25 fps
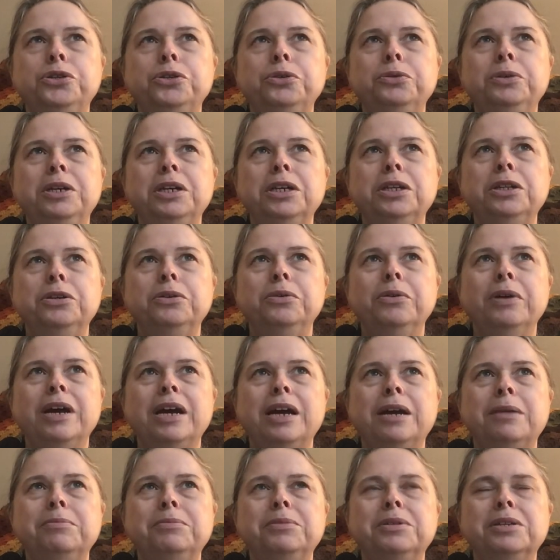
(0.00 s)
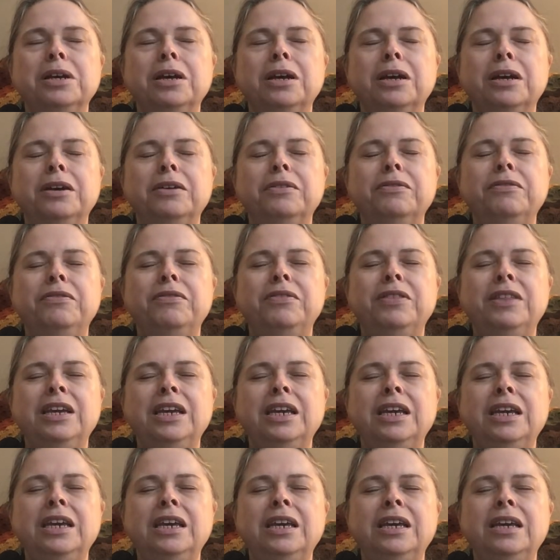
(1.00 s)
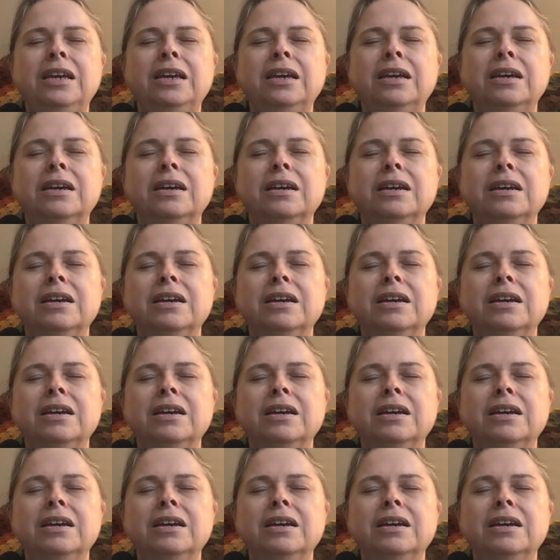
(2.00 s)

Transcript: kilograms of the,